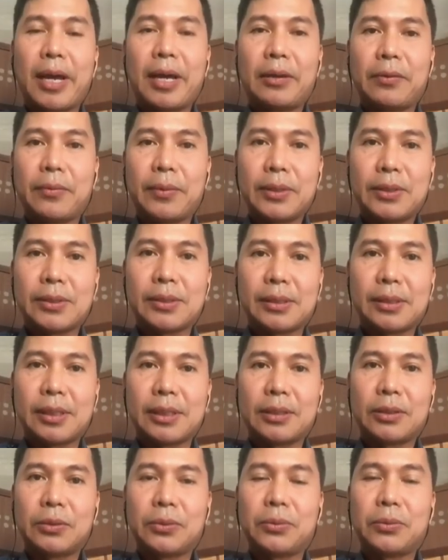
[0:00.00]
was
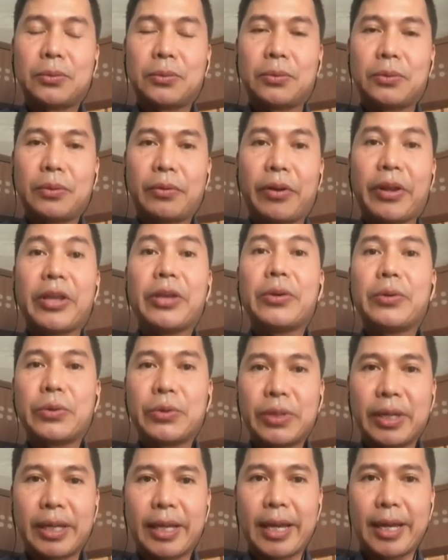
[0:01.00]
to reuse
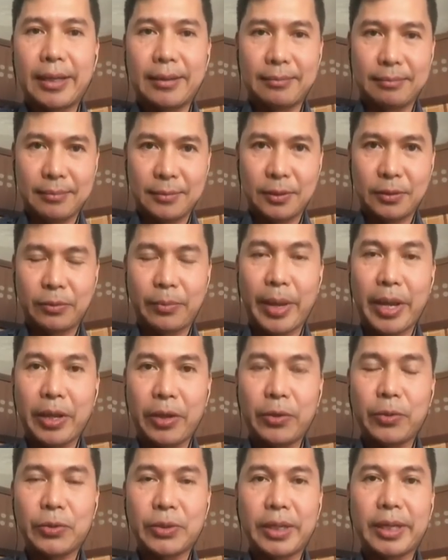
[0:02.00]
again, to make
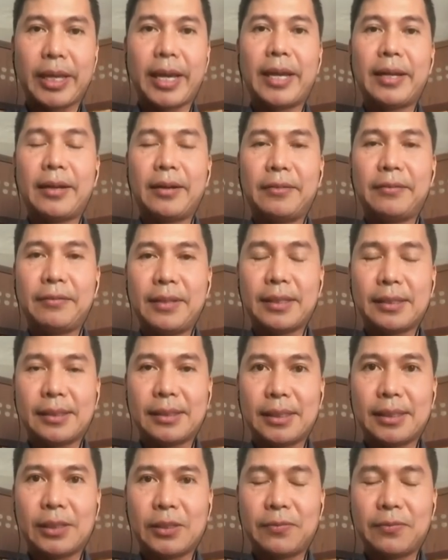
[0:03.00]
use again of the
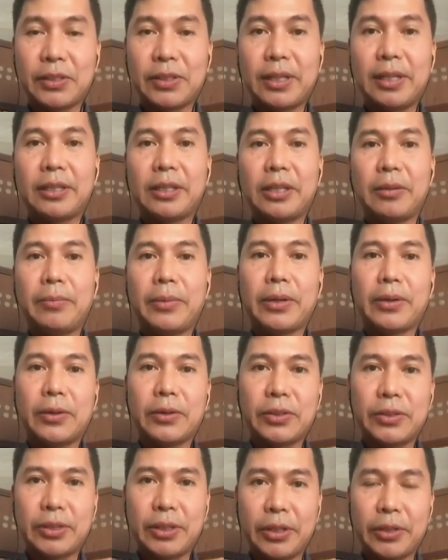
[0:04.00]
such facility
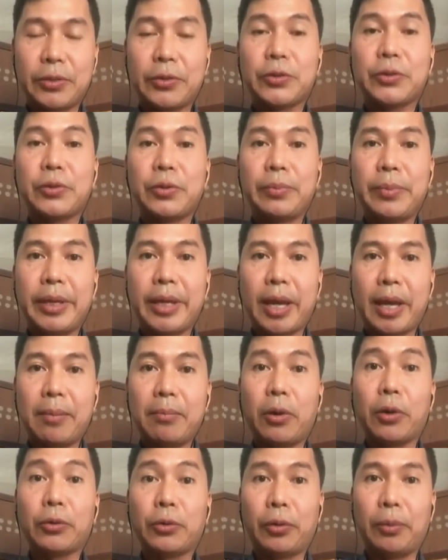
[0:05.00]
because it used to be a
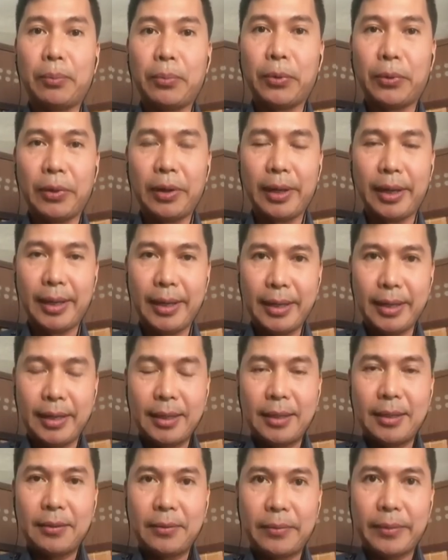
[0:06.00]
motor pool
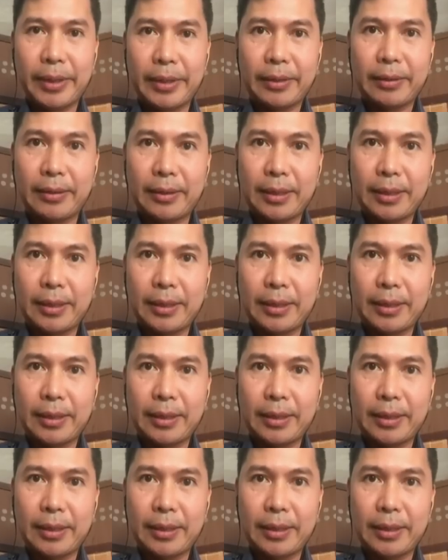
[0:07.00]
where